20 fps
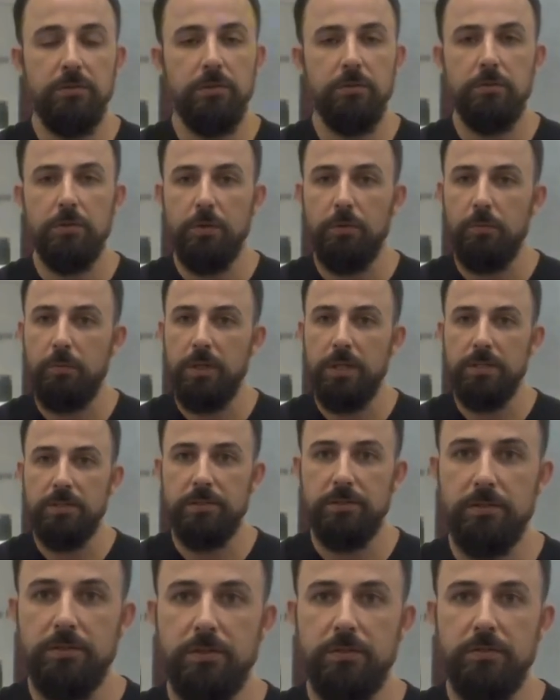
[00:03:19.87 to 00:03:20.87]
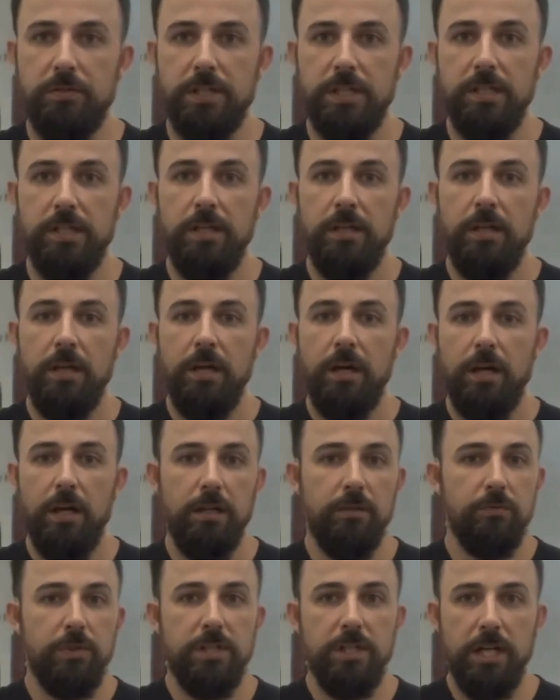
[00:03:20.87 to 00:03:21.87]
don't want surgery,
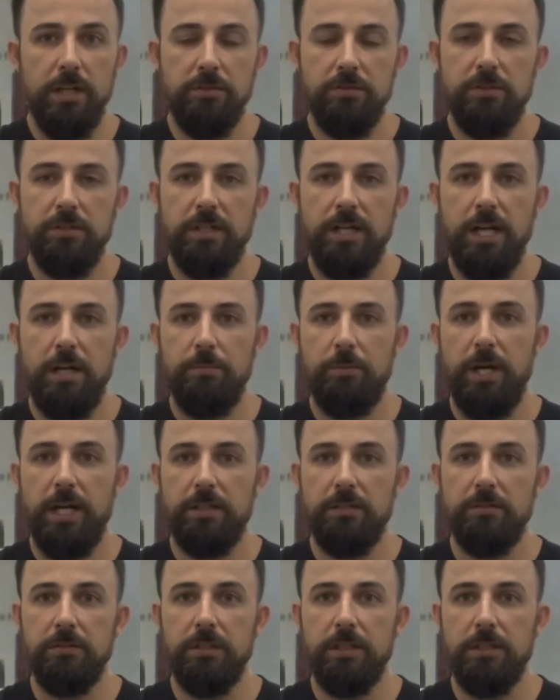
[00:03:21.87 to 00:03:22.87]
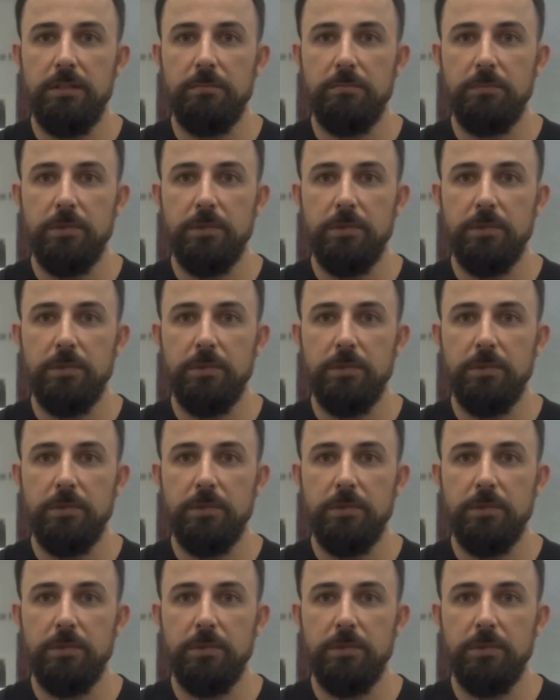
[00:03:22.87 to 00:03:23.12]
reach out to your chiropractor.